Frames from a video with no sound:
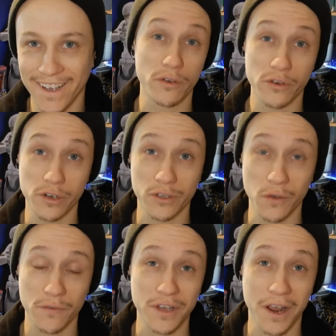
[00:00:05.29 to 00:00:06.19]
Whether you're a
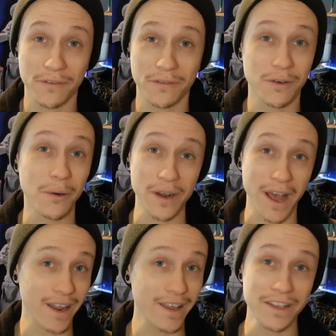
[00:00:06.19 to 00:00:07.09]
toy photographer or
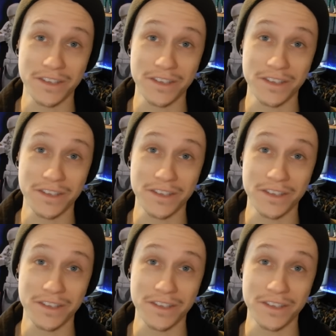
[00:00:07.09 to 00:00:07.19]
not,